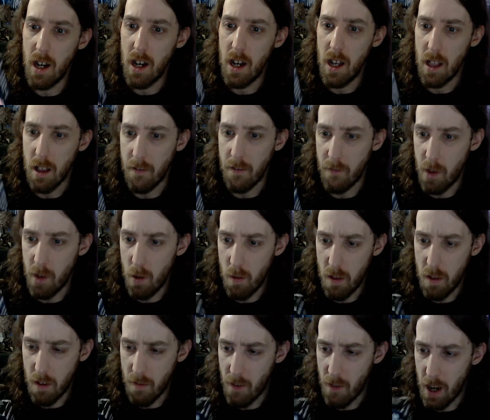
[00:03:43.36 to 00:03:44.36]
The few
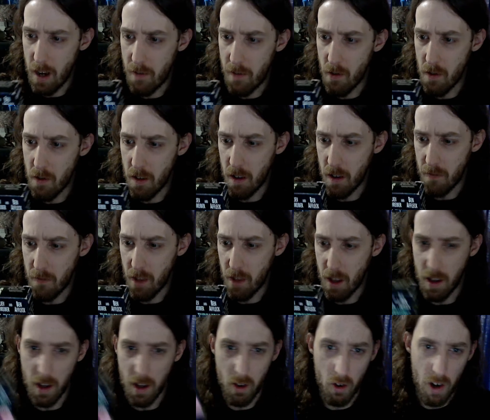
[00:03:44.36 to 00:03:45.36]
survivors have to
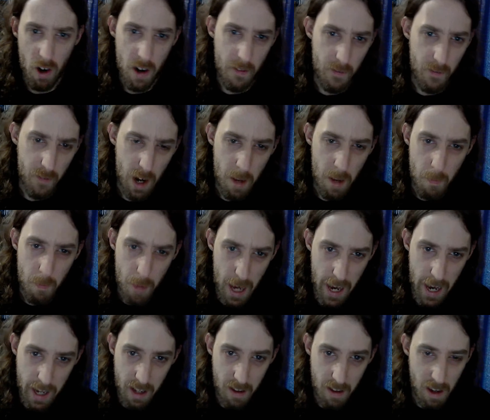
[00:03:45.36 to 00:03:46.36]
like try to fight
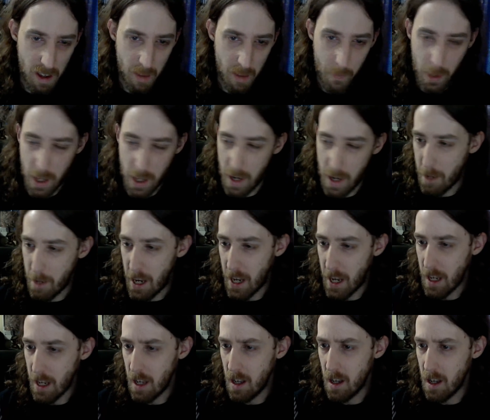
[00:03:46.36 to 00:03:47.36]
back, take the planet
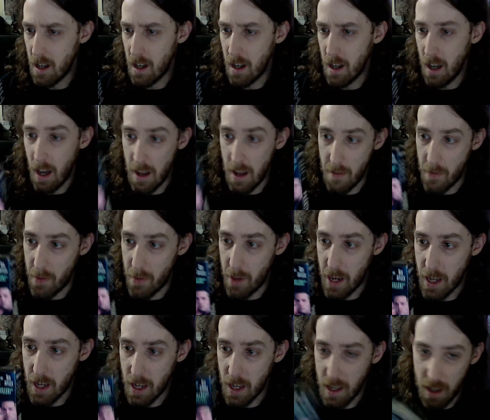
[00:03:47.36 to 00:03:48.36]
back, I
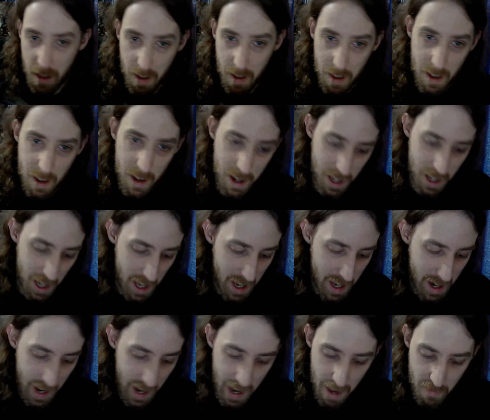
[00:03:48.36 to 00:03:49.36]
think.
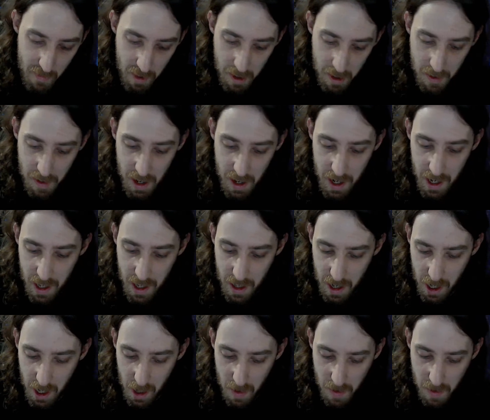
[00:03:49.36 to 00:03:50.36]
Again, I haven't seen it.
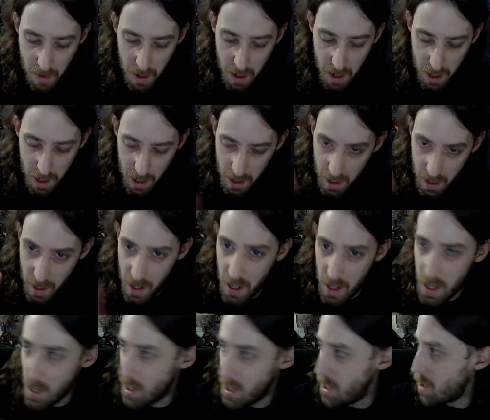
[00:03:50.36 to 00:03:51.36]
I just kind of
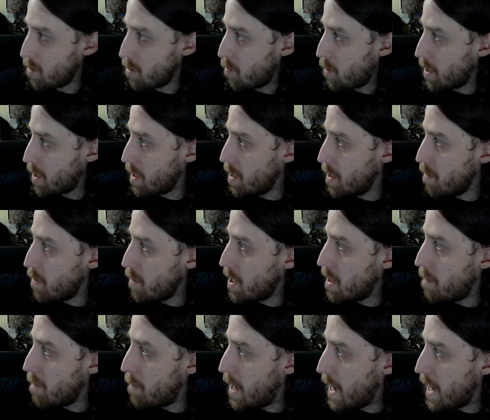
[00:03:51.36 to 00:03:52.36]
quickly read
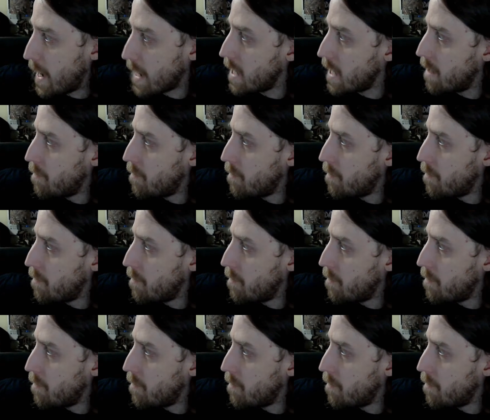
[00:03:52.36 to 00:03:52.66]
the back.